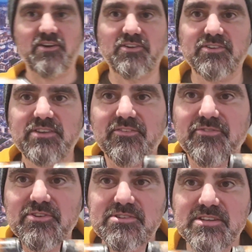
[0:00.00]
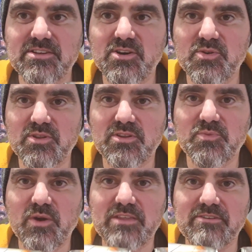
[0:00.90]
Look at the difference in
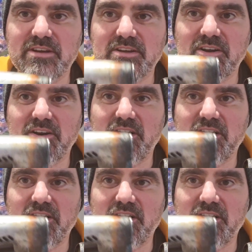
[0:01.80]
the weathering.